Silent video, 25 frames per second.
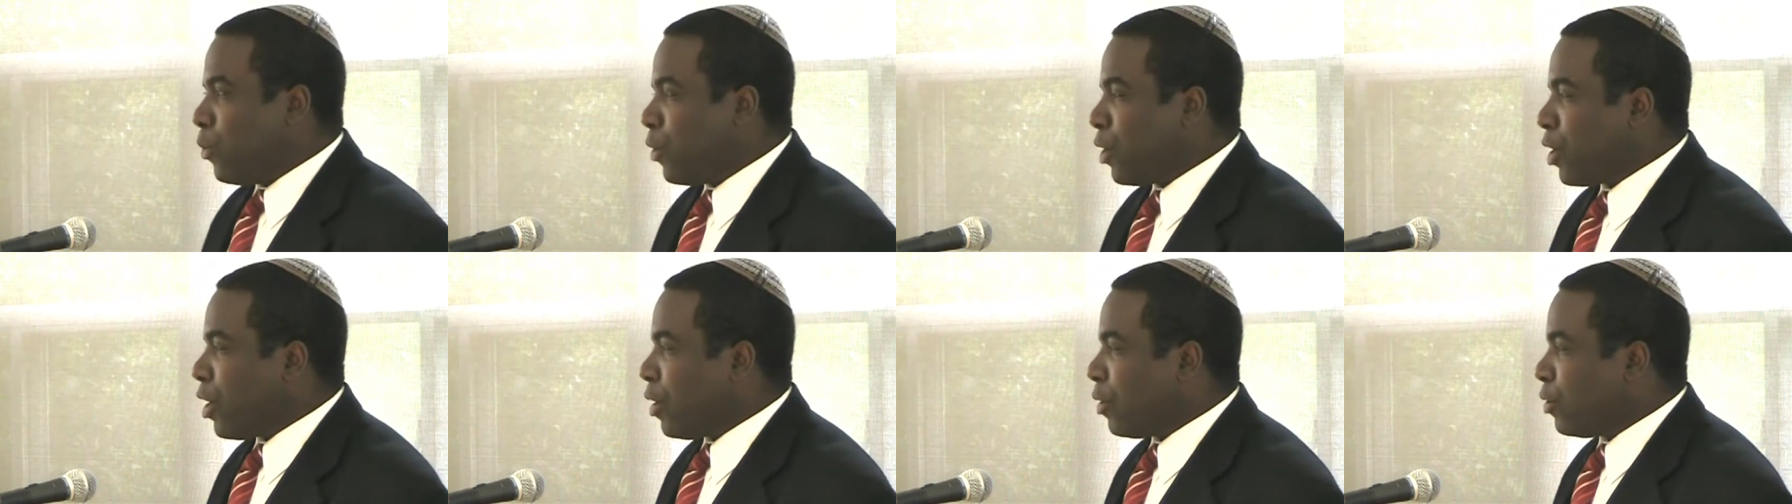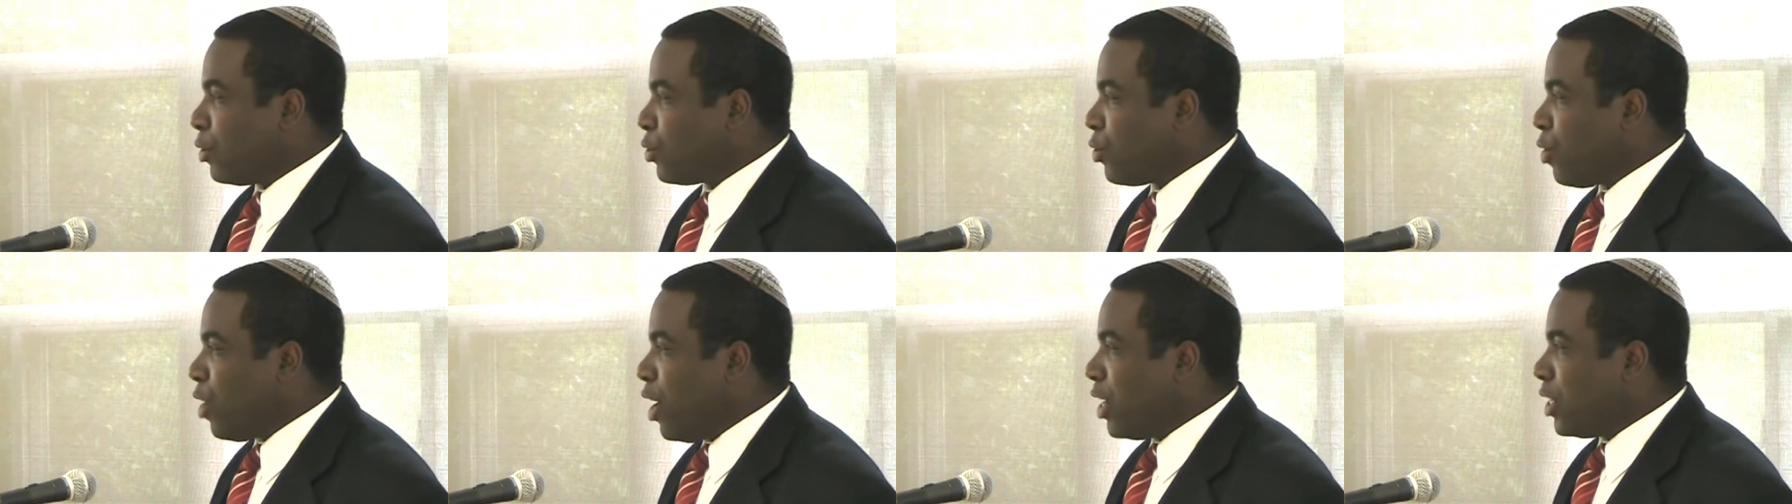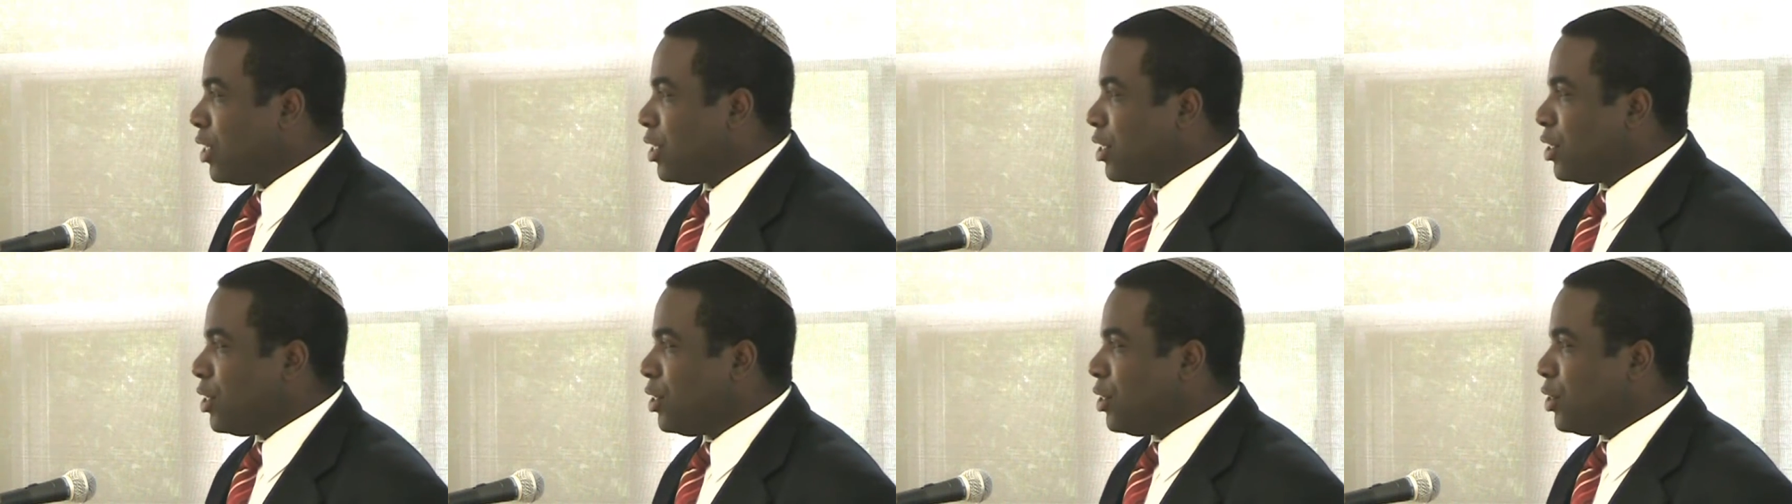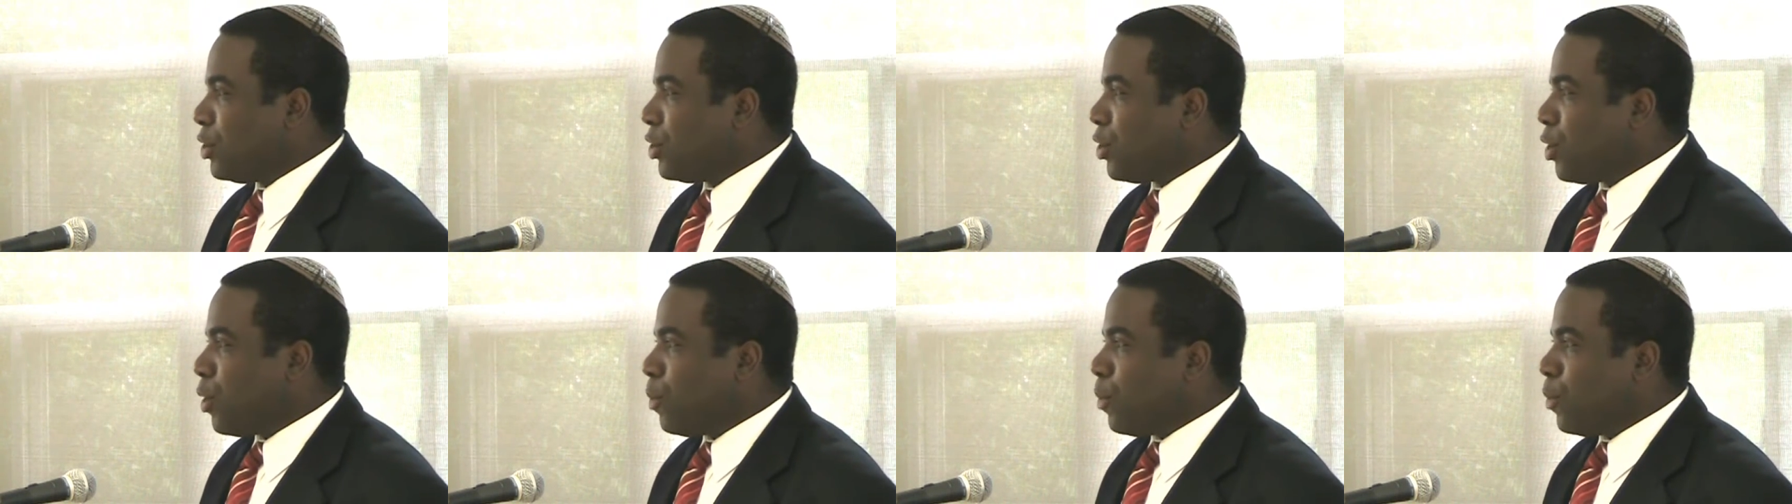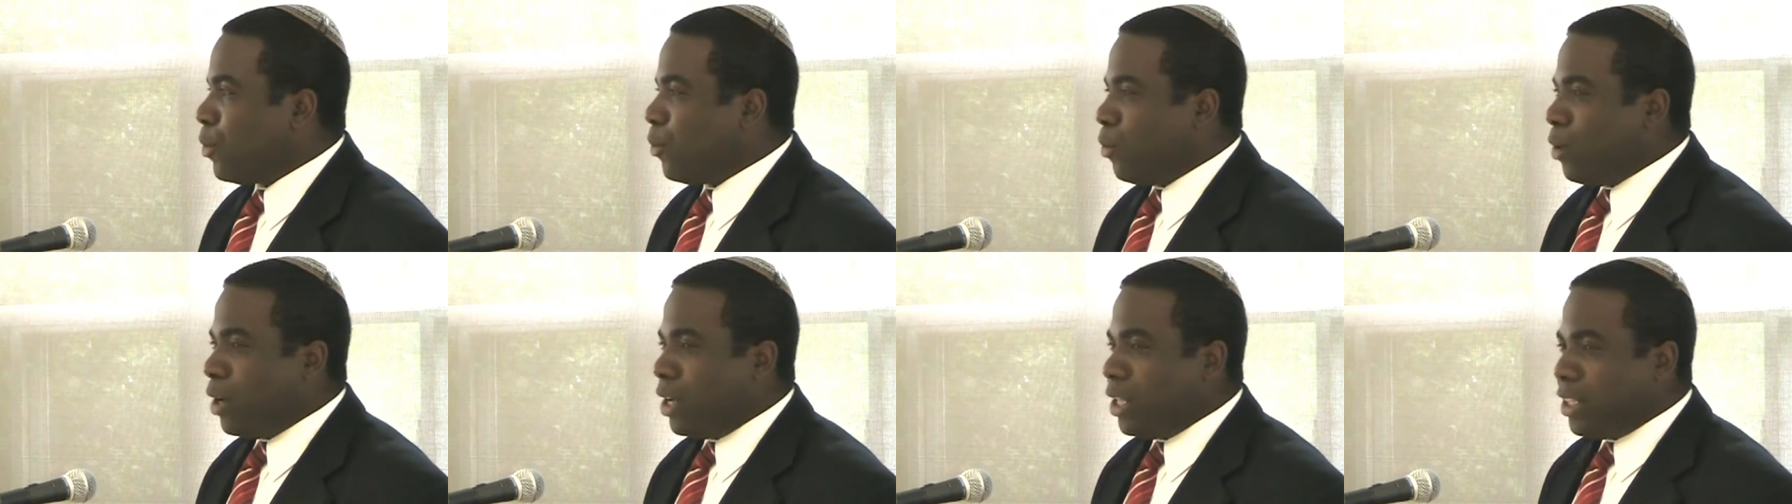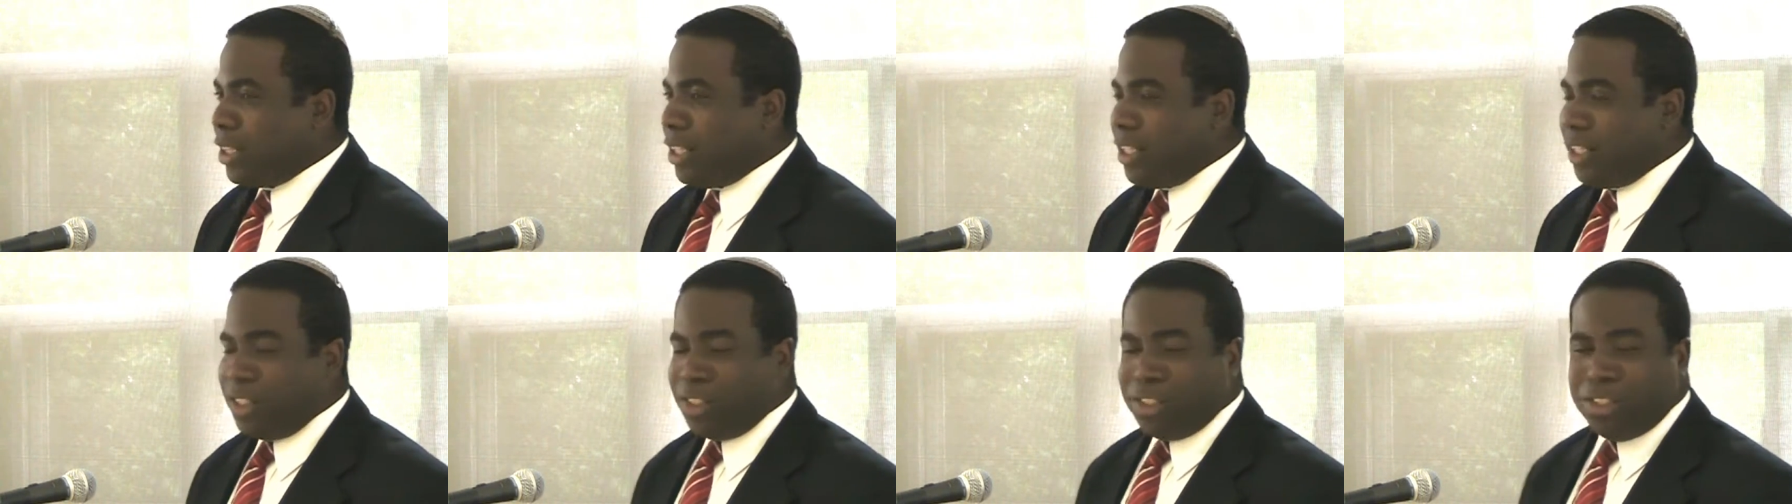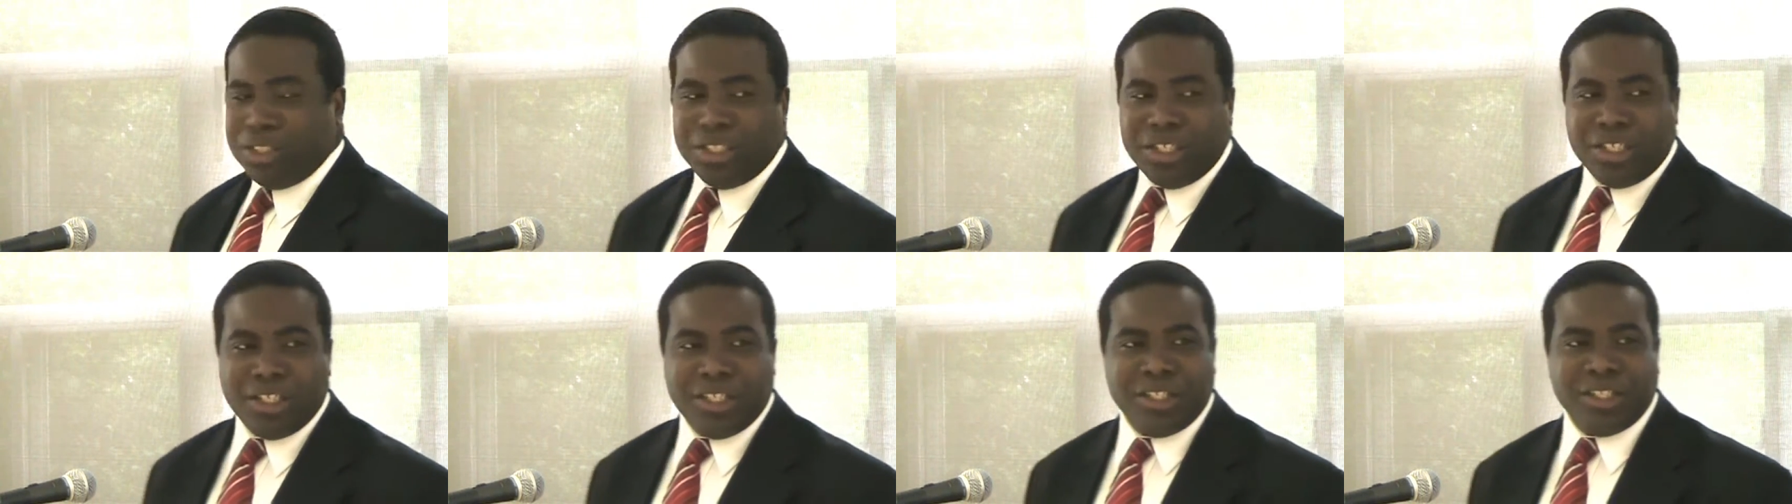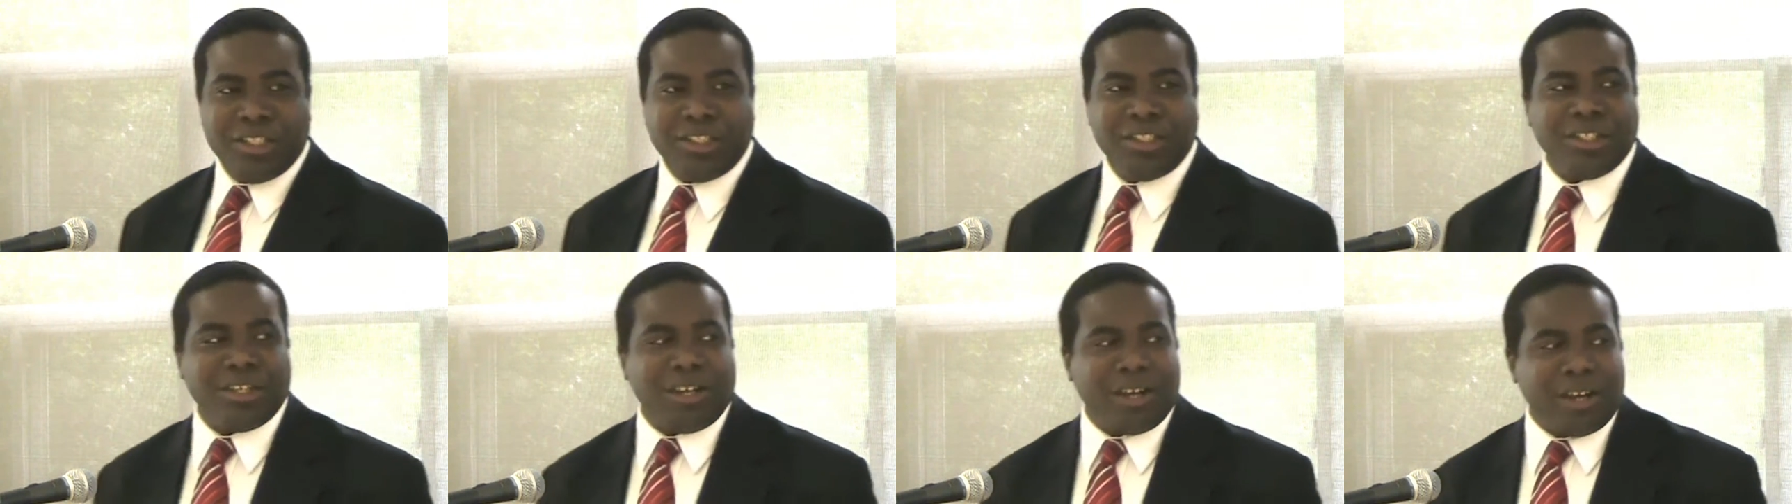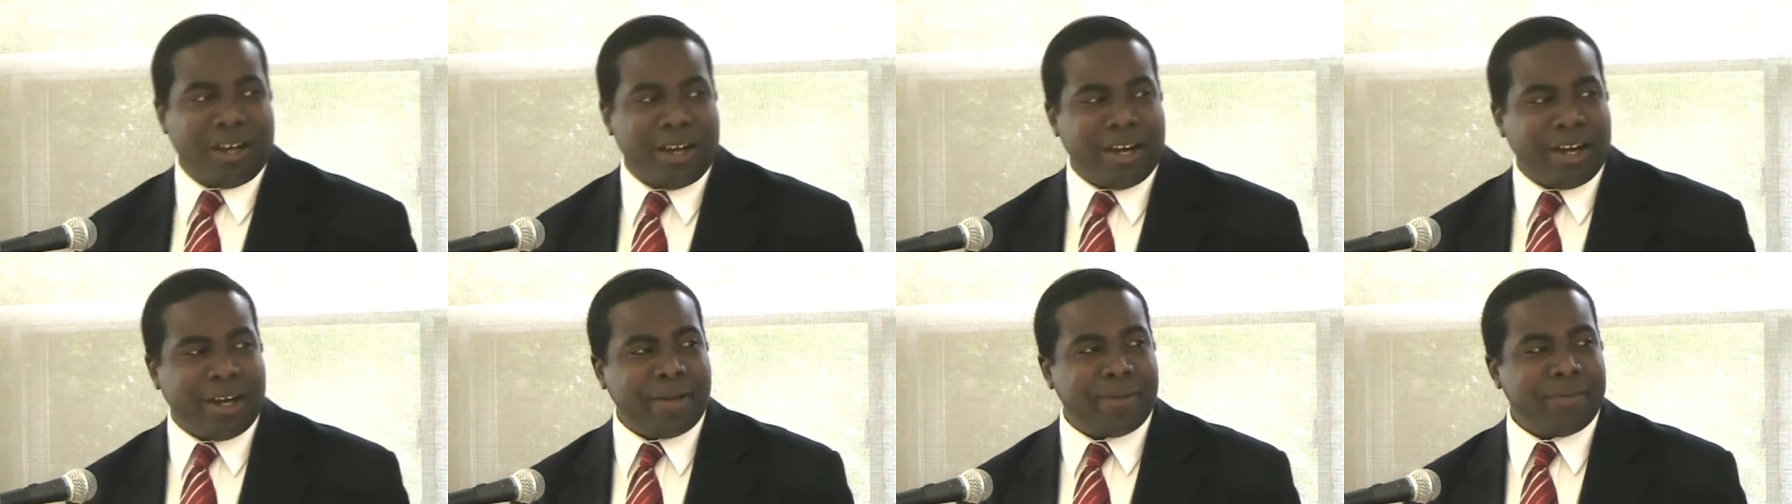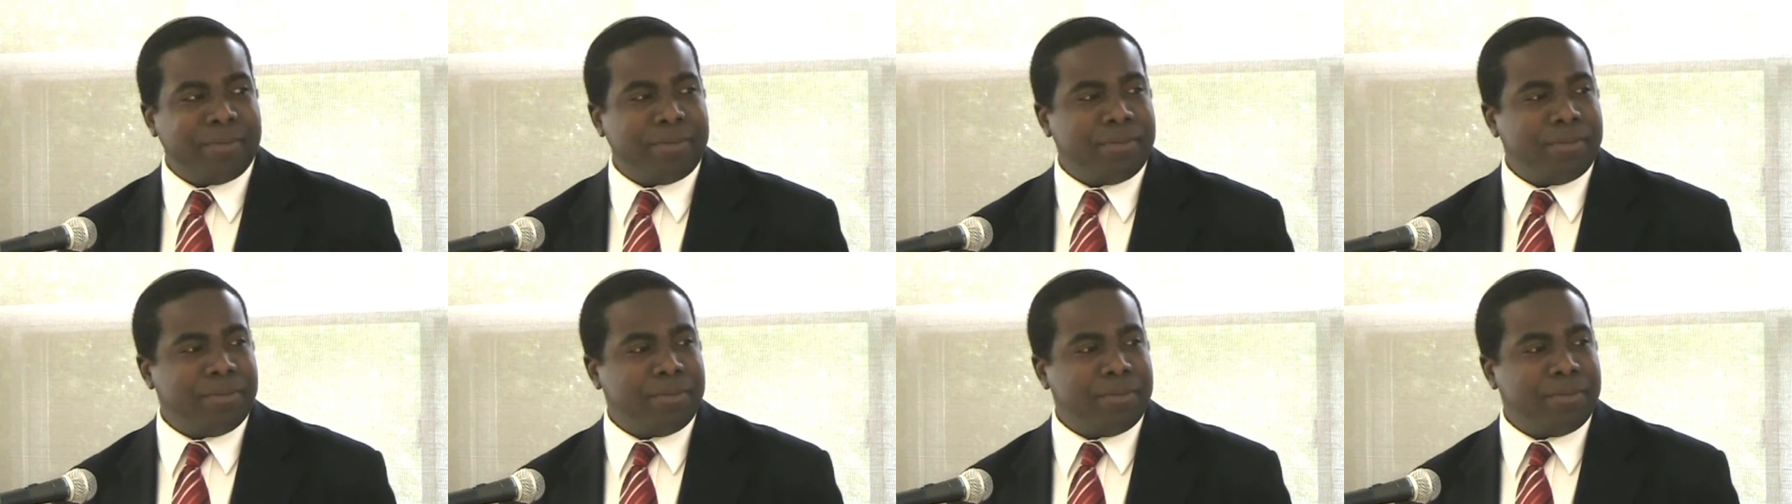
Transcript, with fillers: we're trying to determine what these deeds are.